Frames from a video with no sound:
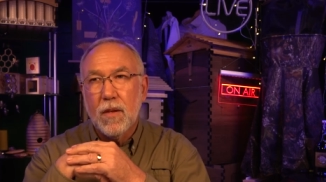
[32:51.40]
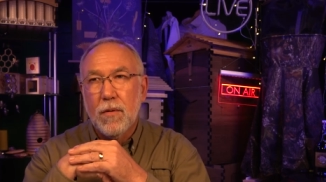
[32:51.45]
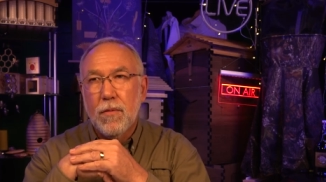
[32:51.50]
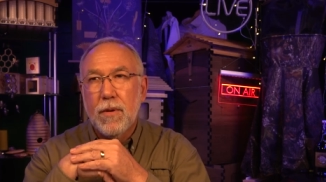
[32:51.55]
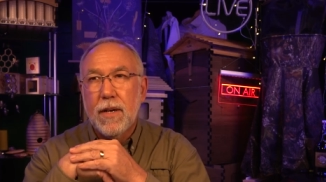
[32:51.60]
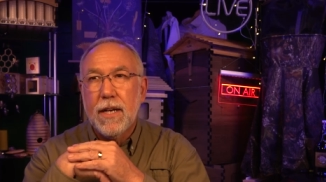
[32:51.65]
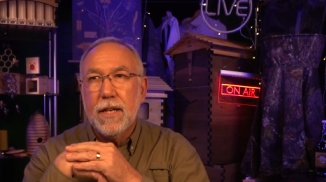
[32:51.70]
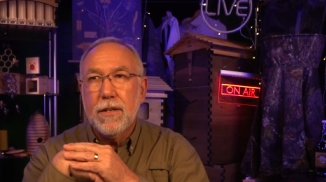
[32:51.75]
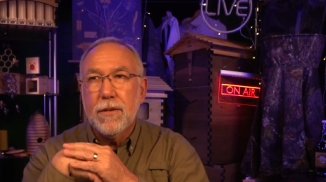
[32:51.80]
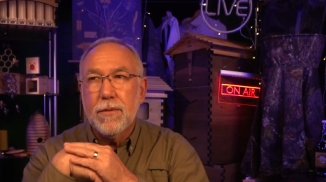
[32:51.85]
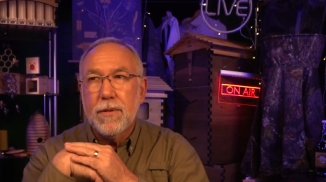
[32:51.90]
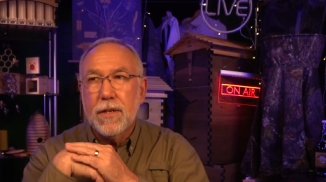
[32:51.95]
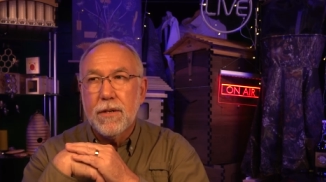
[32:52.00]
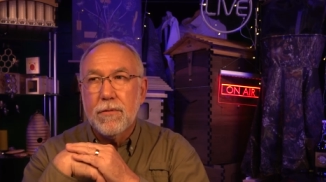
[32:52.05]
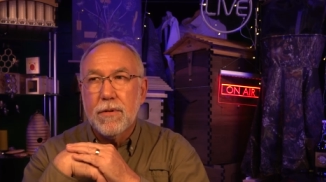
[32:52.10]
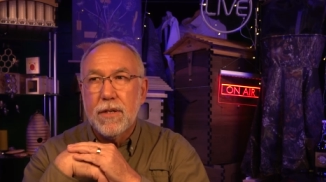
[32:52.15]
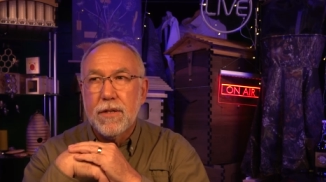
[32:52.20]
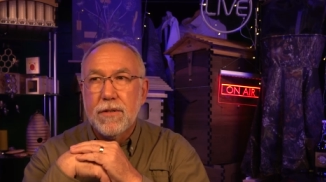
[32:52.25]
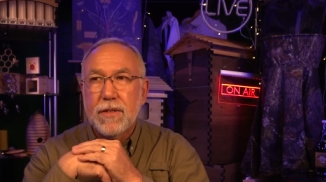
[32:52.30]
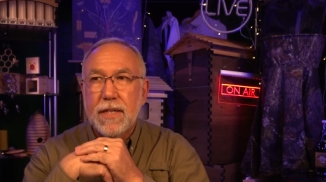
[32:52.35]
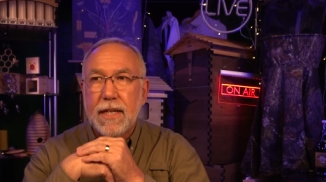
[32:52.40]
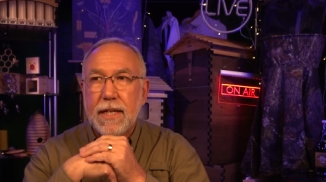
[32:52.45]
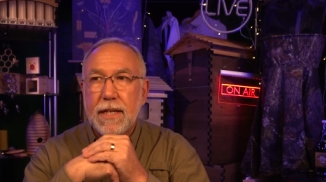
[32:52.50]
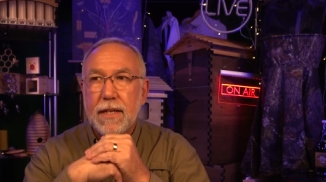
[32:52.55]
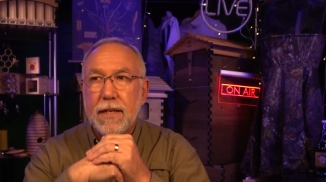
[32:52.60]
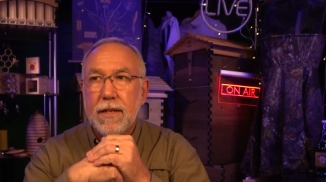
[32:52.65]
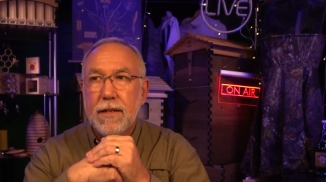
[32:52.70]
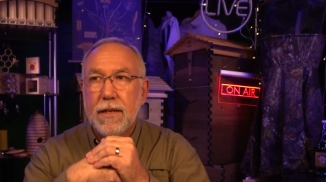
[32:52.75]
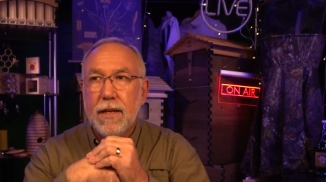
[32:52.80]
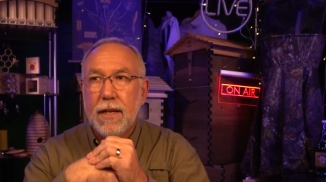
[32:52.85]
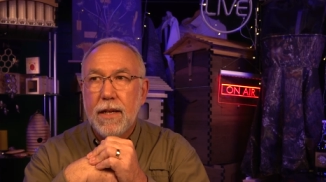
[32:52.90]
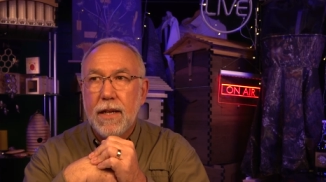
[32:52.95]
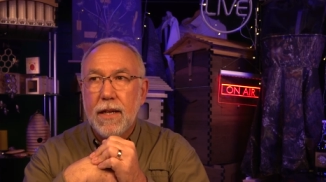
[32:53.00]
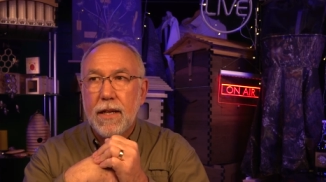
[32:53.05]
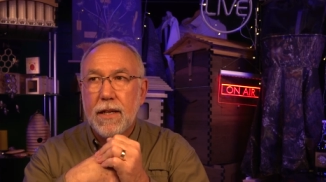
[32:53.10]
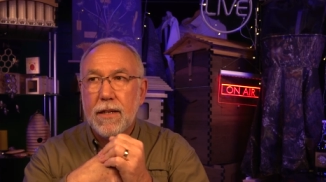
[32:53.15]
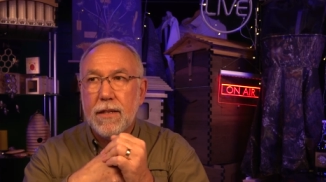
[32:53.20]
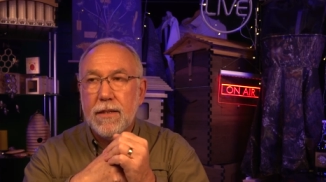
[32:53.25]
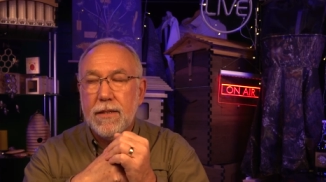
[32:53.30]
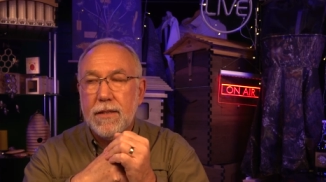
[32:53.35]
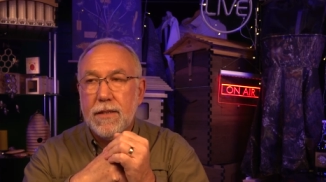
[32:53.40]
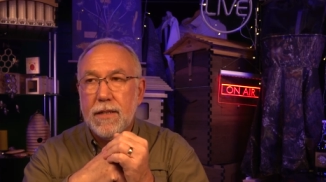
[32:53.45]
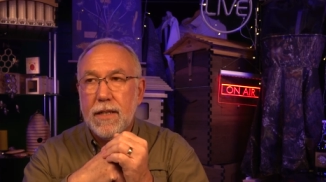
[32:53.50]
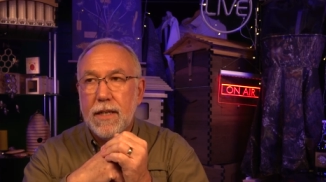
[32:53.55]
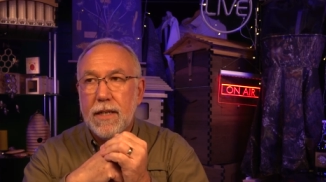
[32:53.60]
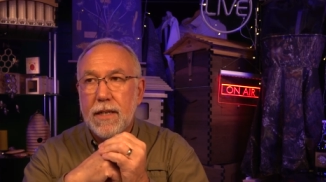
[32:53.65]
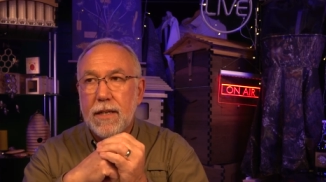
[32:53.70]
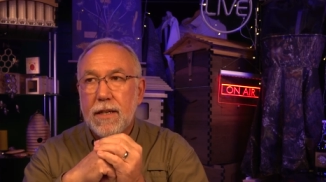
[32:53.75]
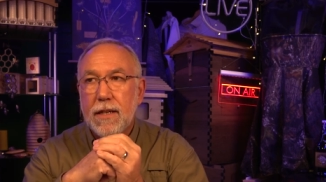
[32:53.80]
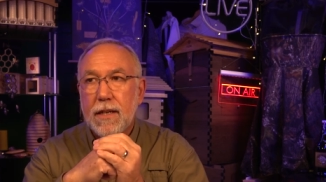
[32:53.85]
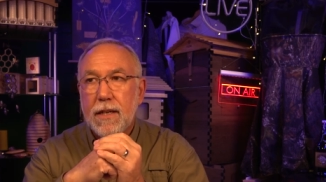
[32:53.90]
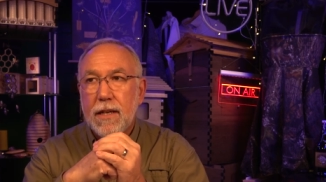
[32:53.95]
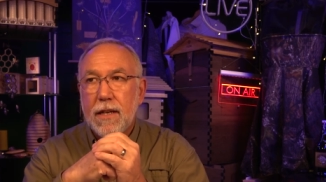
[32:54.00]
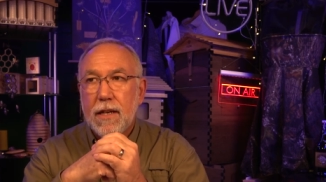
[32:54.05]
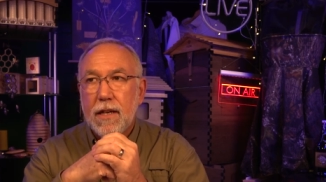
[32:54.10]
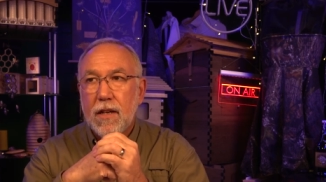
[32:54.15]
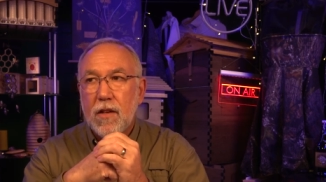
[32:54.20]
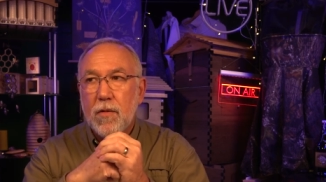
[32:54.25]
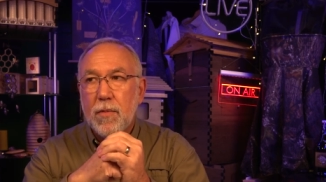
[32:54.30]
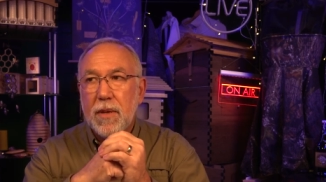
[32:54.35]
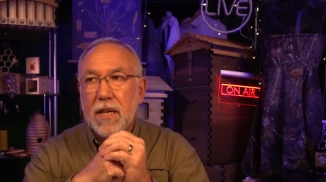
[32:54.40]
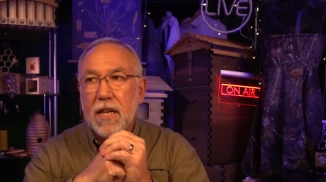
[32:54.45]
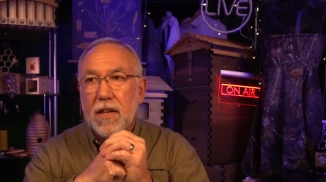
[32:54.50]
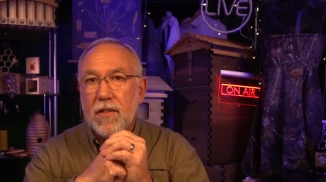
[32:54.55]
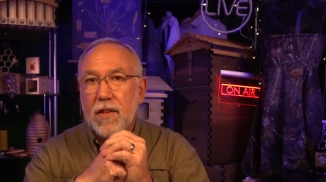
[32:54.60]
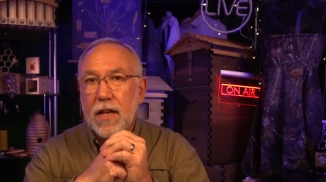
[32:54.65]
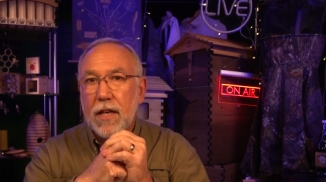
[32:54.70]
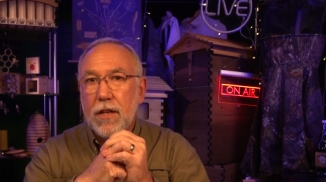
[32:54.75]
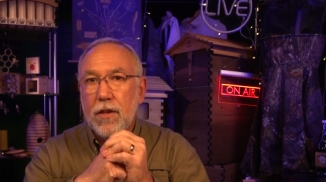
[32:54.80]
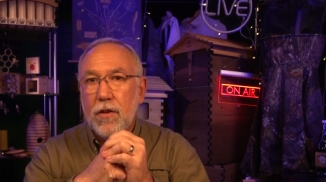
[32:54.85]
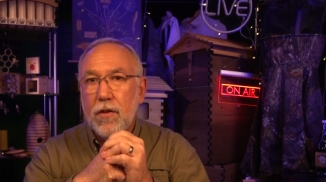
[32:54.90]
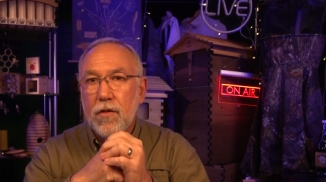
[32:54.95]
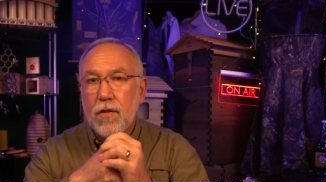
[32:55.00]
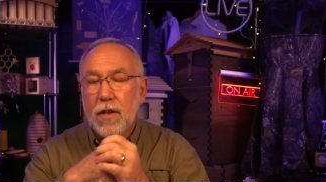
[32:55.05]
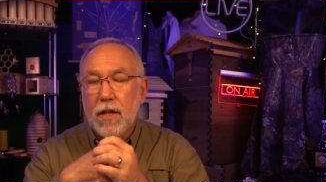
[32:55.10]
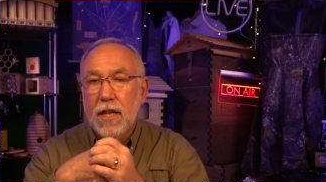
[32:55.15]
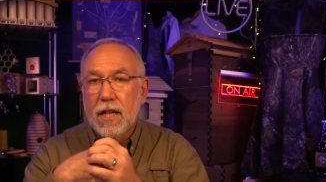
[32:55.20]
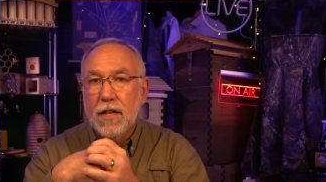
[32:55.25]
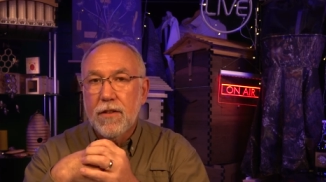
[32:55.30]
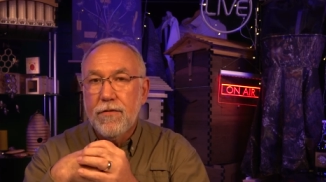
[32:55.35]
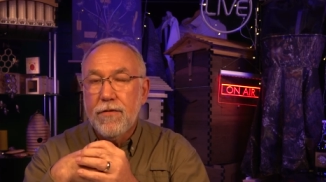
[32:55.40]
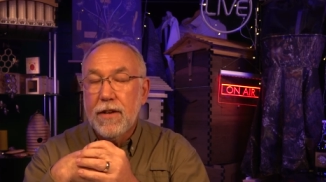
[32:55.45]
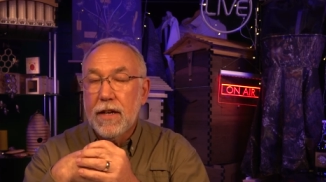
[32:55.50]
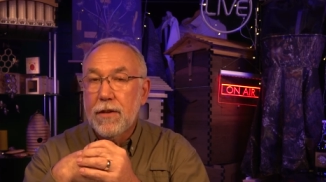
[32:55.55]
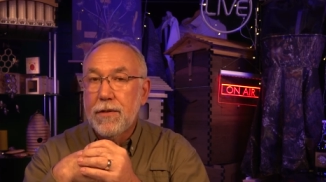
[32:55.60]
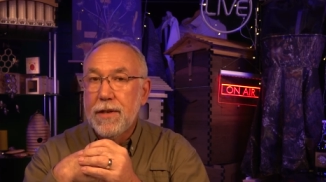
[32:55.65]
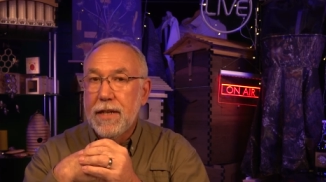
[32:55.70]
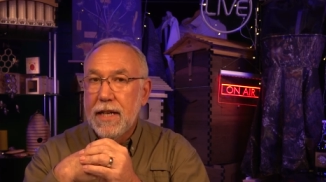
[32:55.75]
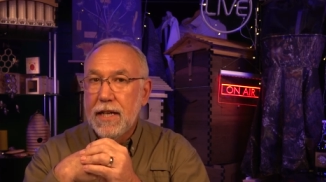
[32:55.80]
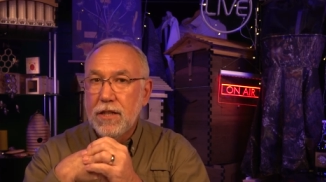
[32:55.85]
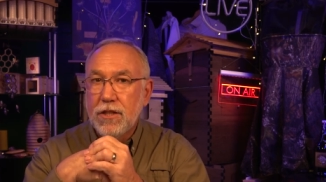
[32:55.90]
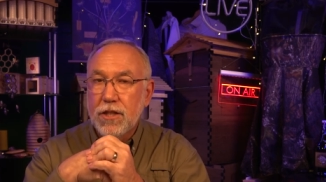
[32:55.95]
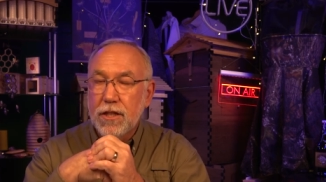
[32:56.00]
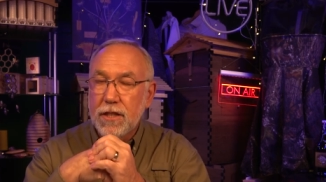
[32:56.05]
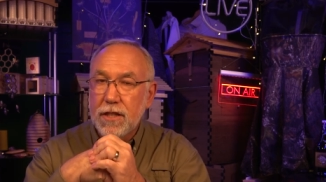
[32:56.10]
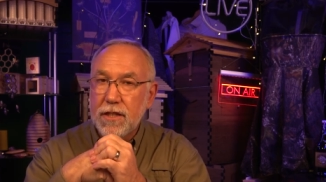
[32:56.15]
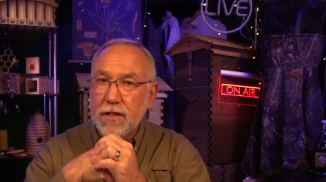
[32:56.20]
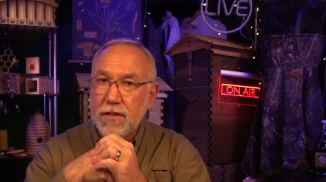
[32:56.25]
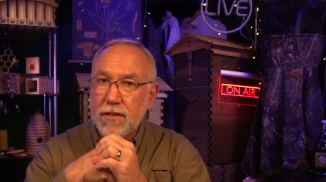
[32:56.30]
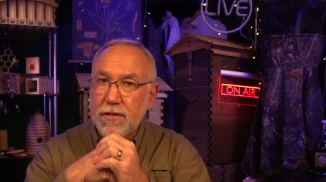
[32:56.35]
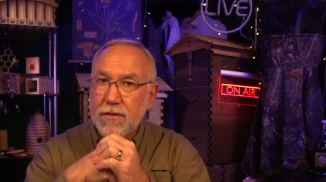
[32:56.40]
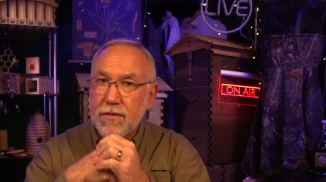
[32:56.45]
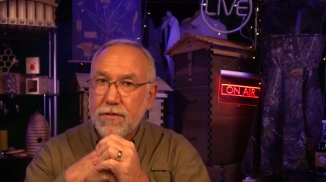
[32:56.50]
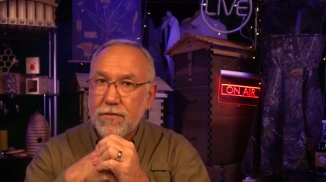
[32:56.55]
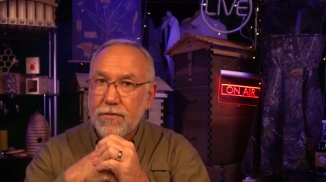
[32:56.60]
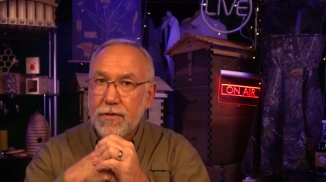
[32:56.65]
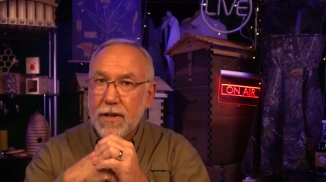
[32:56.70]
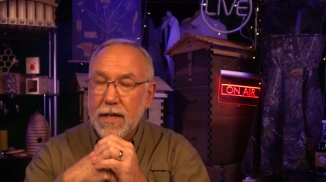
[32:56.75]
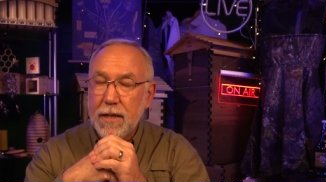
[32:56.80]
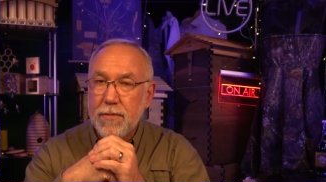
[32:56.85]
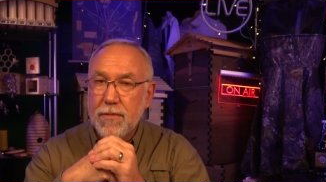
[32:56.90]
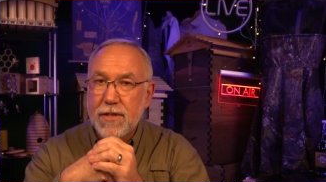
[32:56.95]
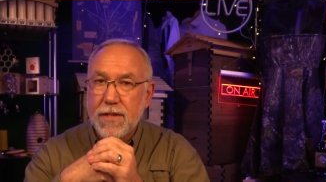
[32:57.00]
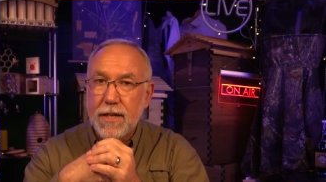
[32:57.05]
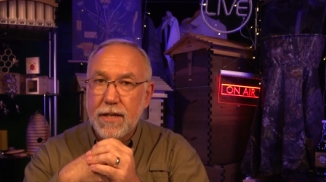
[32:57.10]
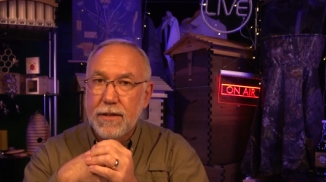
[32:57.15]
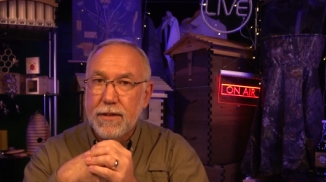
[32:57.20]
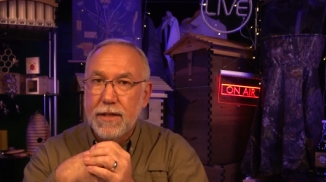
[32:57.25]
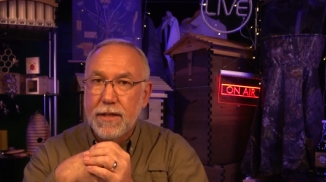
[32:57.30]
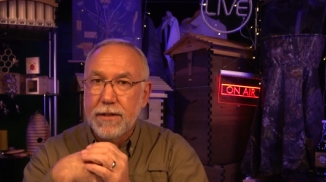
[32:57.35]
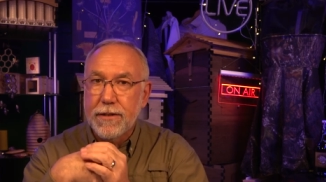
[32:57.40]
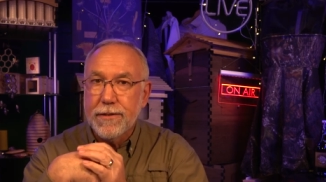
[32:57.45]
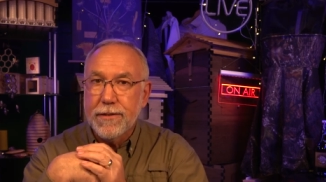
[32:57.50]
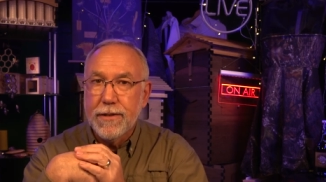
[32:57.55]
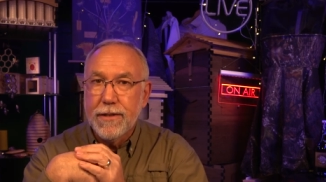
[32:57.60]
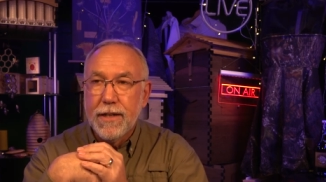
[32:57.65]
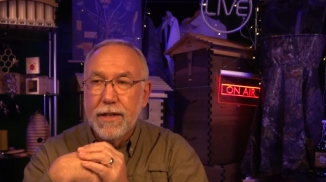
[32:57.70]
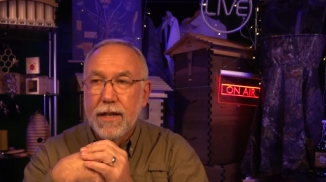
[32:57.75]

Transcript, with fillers: why I don't want to rotate it, and uh, is because I use a lot of foundationless frames down there.